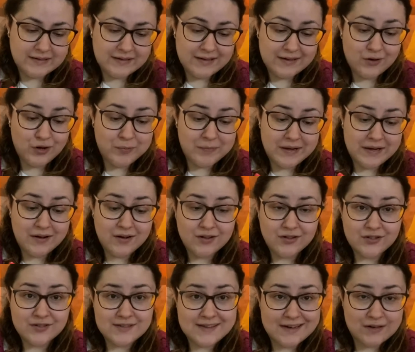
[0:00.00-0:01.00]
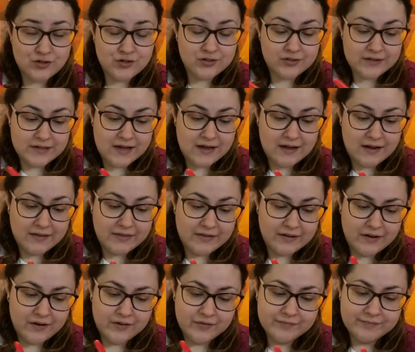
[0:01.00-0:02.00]
get all my colors actually on
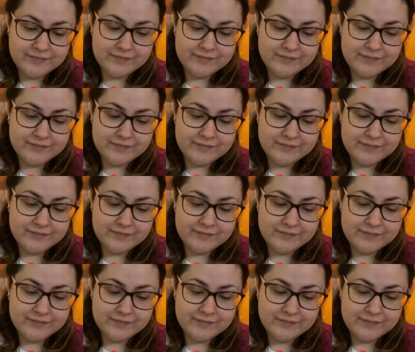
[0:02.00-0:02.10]
there.